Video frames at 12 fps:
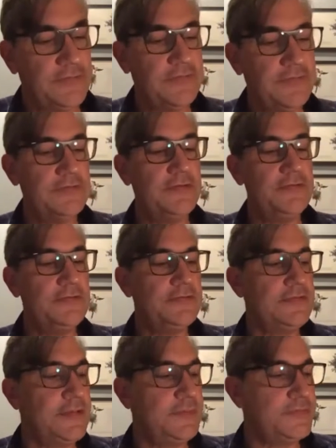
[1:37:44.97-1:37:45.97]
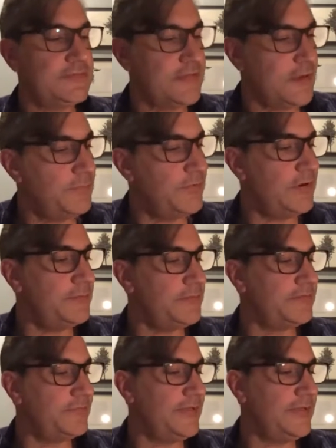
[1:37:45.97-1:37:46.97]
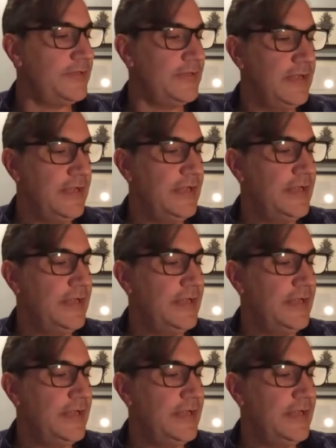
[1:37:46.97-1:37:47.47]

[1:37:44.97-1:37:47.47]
the student seems somewhere between